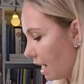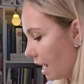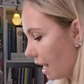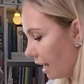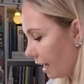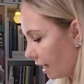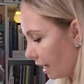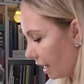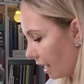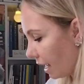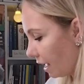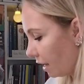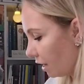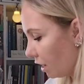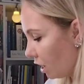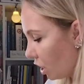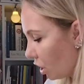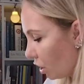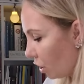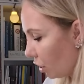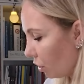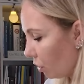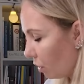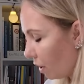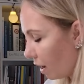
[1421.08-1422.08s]
Again,
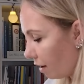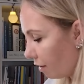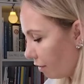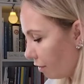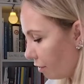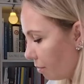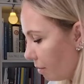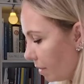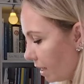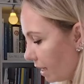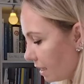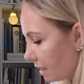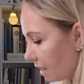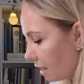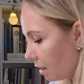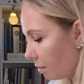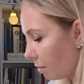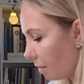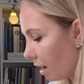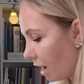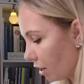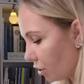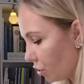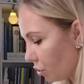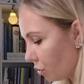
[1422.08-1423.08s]
you have mix and
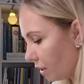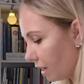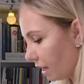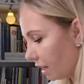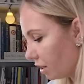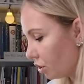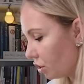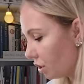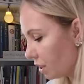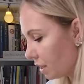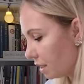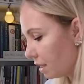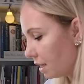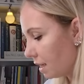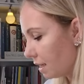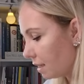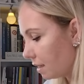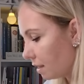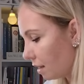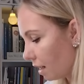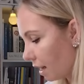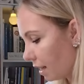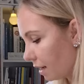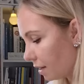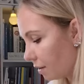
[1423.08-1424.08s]
match. You can just
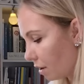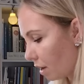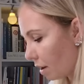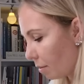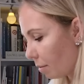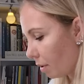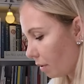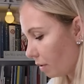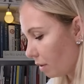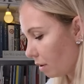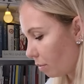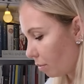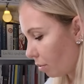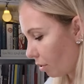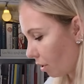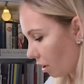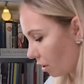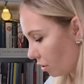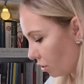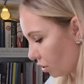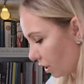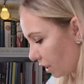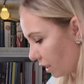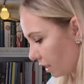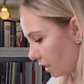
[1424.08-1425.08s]
decide about the
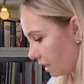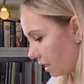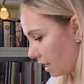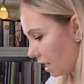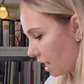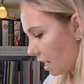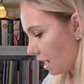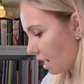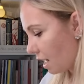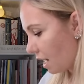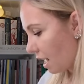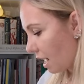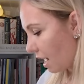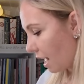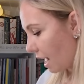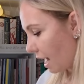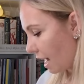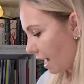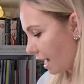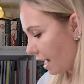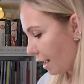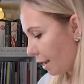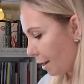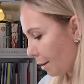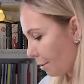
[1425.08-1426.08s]
project.
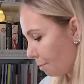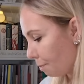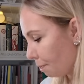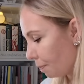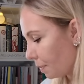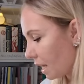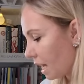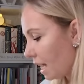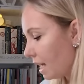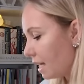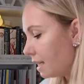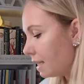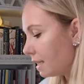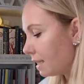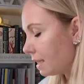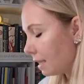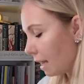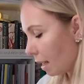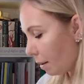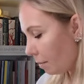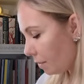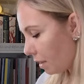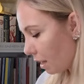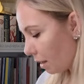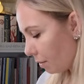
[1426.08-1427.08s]

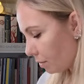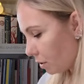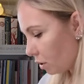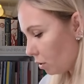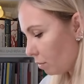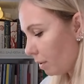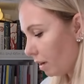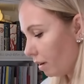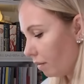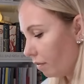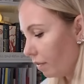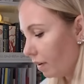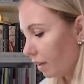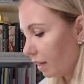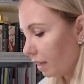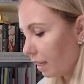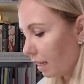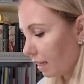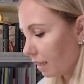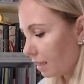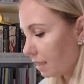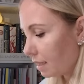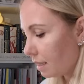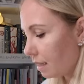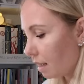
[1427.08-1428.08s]
Sometimes you may feel
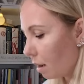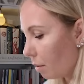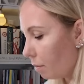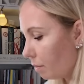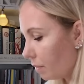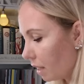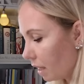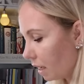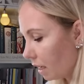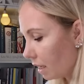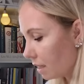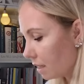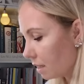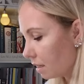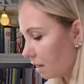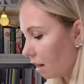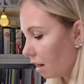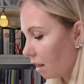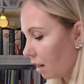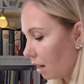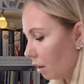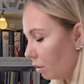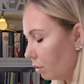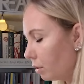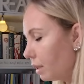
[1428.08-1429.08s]
that something is
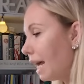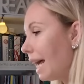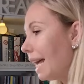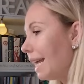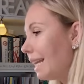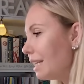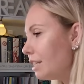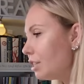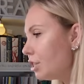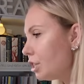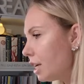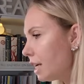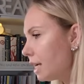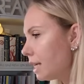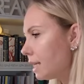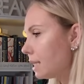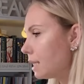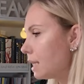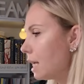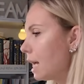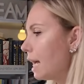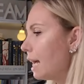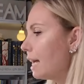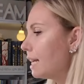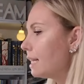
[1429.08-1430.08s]
cut out, and
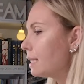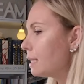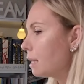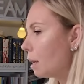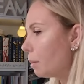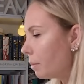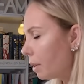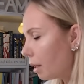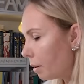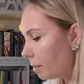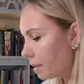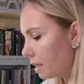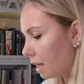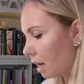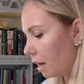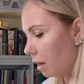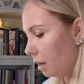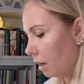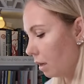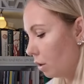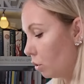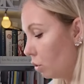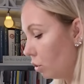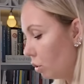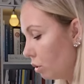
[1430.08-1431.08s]
yes, sometimes I
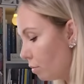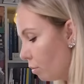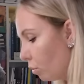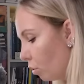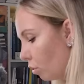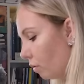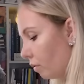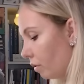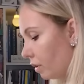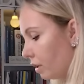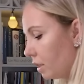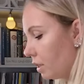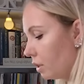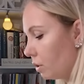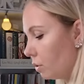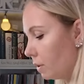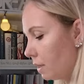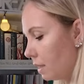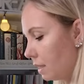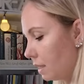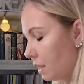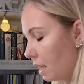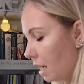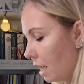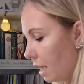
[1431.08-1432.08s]
could move it to
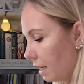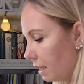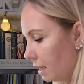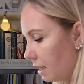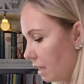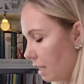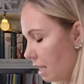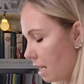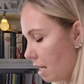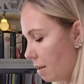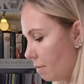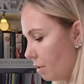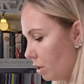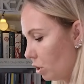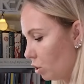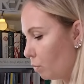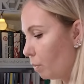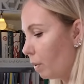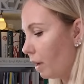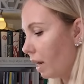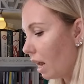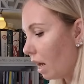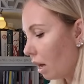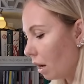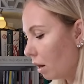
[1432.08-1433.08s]
the side, the image,
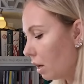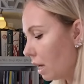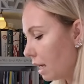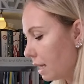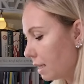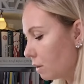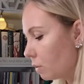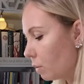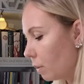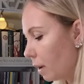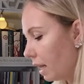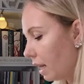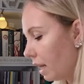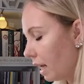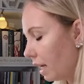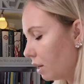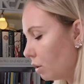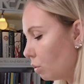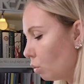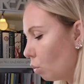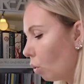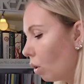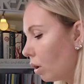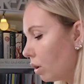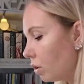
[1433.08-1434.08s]
but as well, I
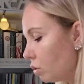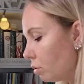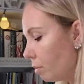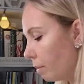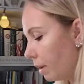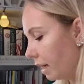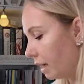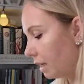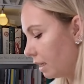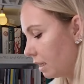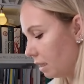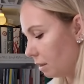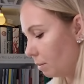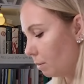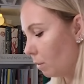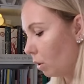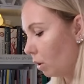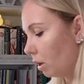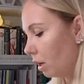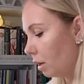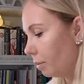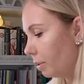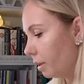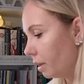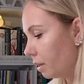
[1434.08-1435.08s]
don't want to make it
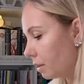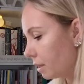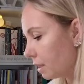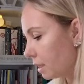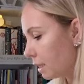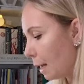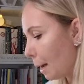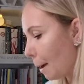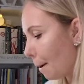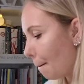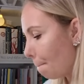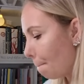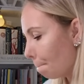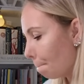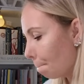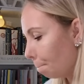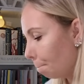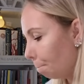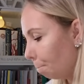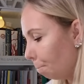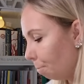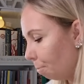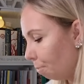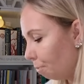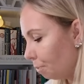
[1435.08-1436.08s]
smaller, because
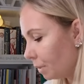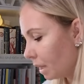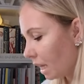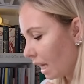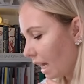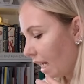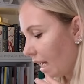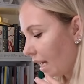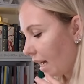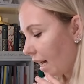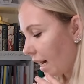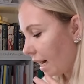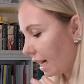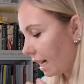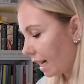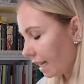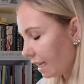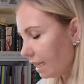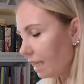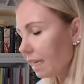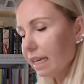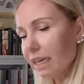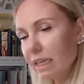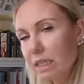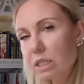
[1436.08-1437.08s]
I
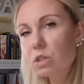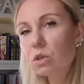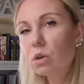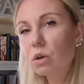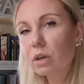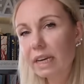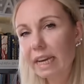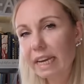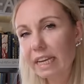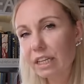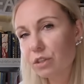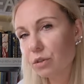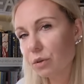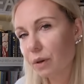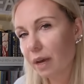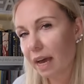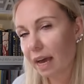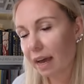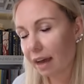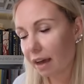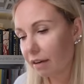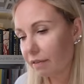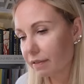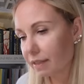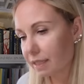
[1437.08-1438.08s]
think it's okay to
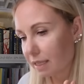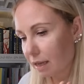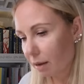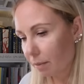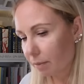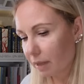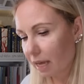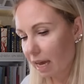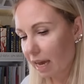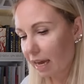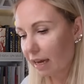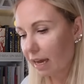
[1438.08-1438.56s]
have some.